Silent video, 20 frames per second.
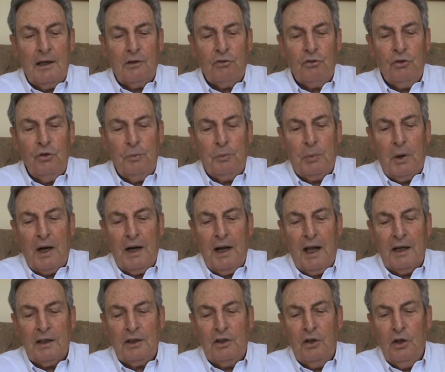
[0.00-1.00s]
2
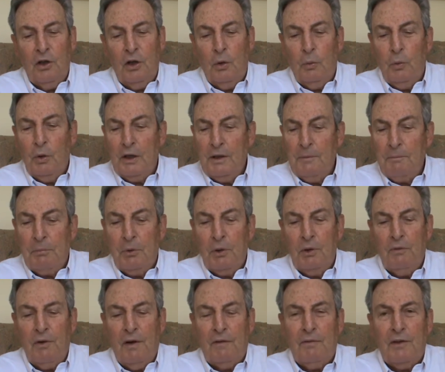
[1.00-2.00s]
Bright-Eyed Girl will
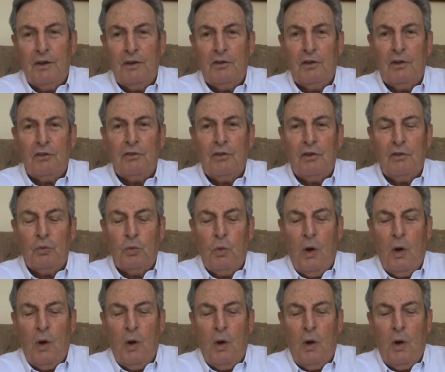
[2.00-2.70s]
improve over the distance.